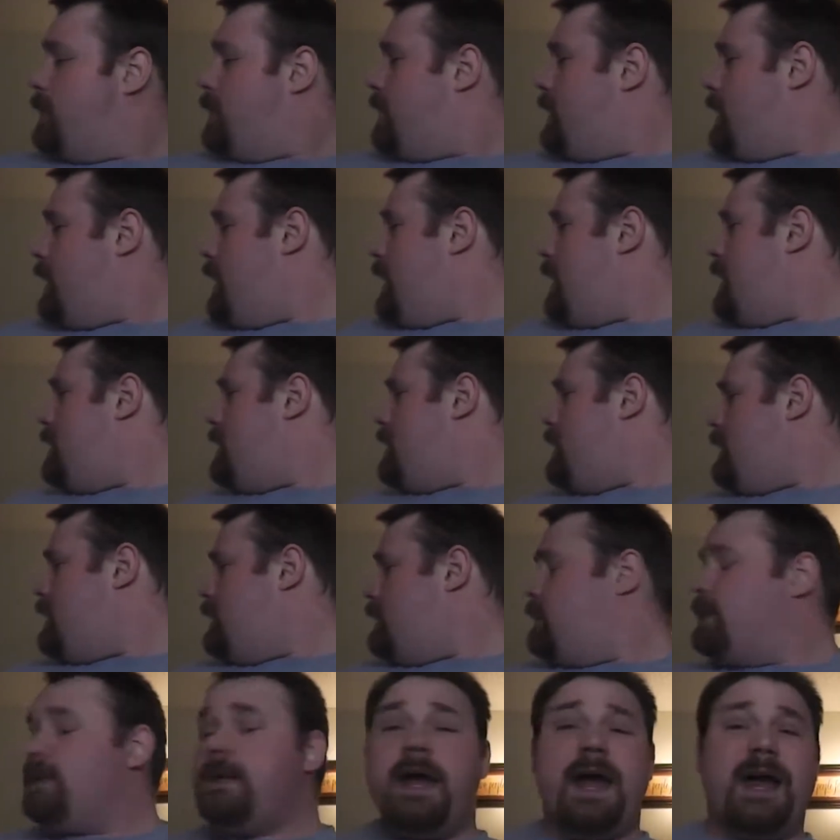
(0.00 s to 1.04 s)
And
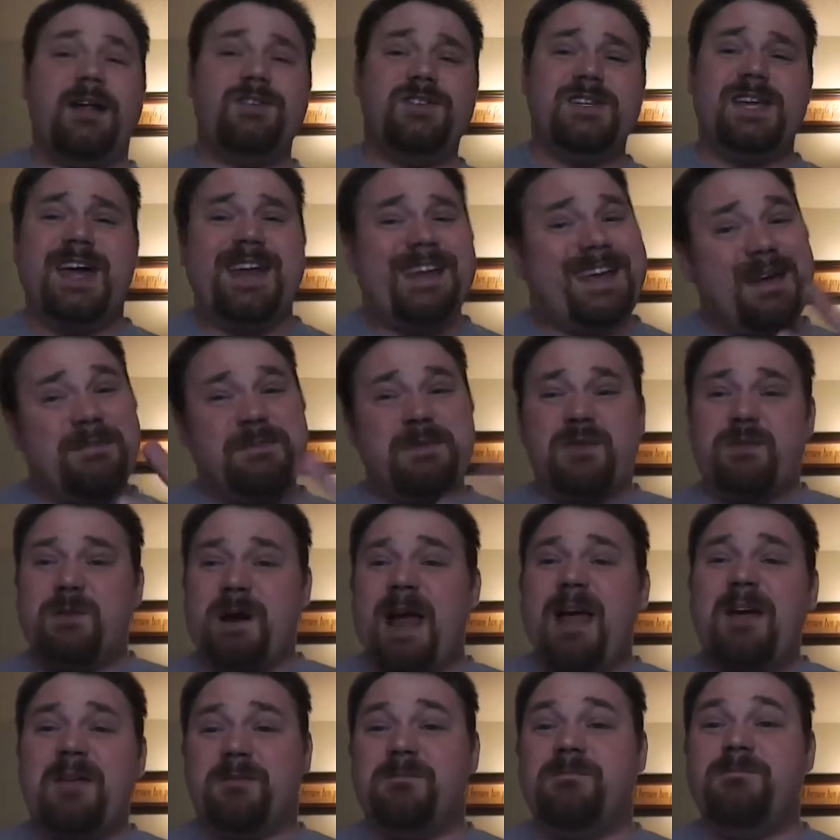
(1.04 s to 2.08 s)
I just kind of kept it
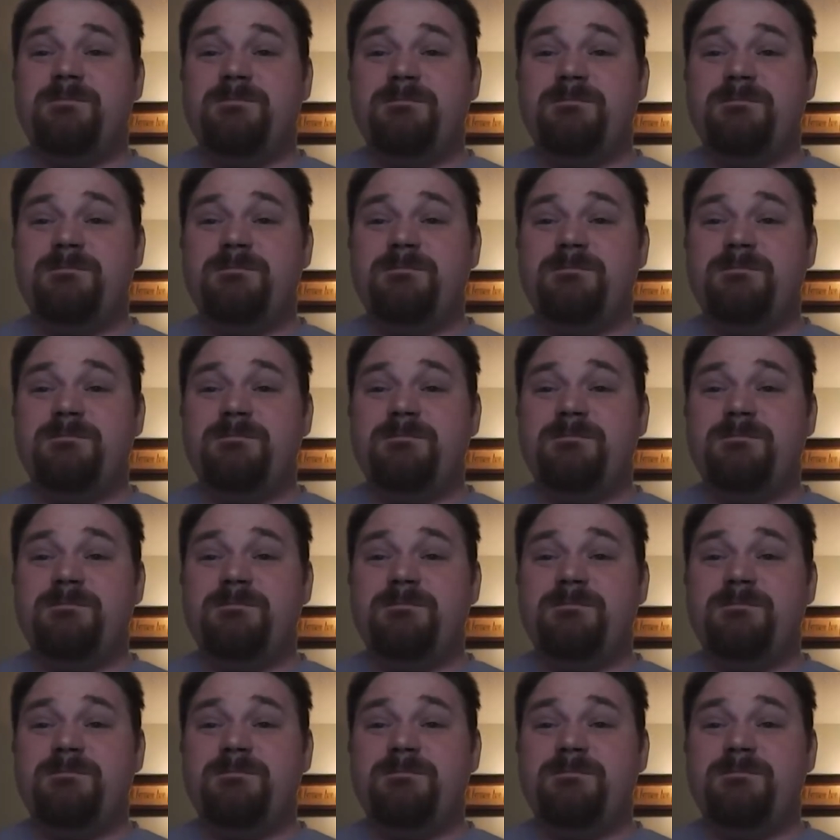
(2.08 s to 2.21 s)
around.